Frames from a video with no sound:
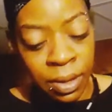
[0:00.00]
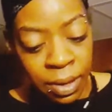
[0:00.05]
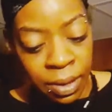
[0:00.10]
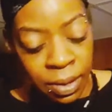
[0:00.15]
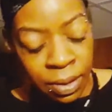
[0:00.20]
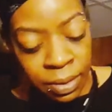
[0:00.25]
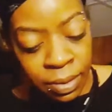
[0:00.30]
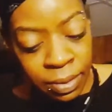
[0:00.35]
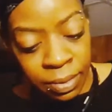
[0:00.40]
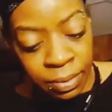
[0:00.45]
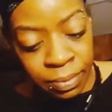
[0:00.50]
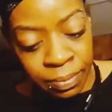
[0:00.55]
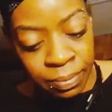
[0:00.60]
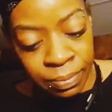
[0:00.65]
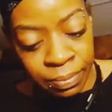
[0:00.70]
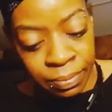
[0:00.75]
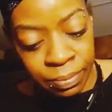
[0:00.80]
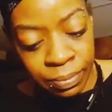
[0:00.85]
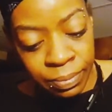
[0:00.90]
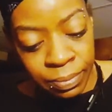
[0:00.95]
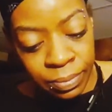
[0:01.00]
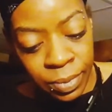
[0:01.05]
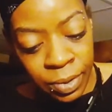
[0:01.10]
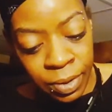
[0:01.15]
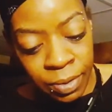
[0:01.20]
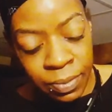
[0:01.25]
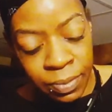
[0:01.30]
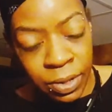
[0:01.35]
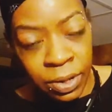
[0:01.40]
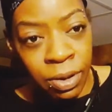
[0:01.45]
um
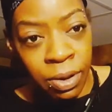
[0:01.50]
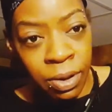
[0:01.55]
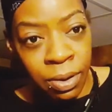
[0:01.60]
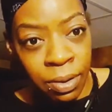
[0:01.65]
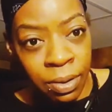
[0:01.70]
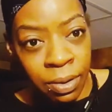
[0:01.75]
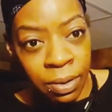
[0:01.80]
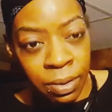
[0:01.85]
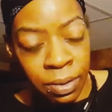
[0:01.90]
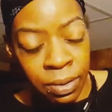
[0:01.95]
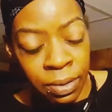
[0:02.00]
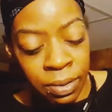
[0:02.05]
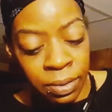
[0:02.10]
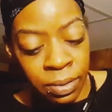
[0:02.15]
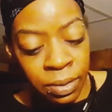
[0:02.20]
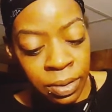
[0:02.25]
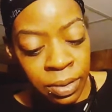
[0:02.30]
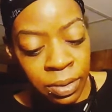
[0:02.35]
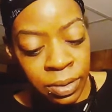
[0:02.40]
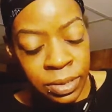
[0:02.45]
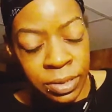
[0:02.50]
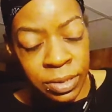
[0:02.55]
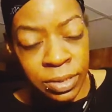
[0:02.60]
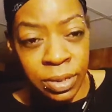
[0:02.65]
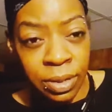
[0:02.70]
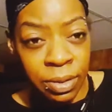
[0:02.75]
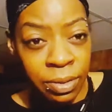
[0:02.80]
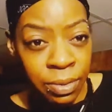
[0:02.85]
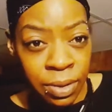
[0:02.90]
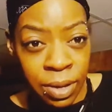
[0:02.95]
of the car
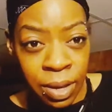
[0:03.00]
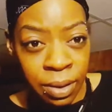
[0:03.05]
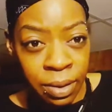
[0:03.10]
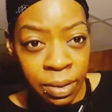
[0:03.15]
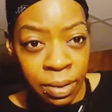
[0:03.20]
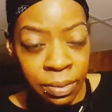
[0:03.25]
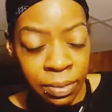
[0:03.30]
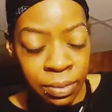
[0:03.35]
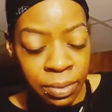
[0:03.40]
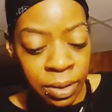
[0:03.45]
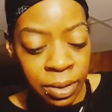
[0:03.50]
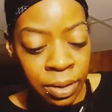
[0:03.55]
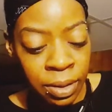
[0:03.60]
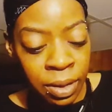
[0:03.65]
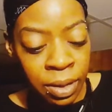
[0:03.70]
still down.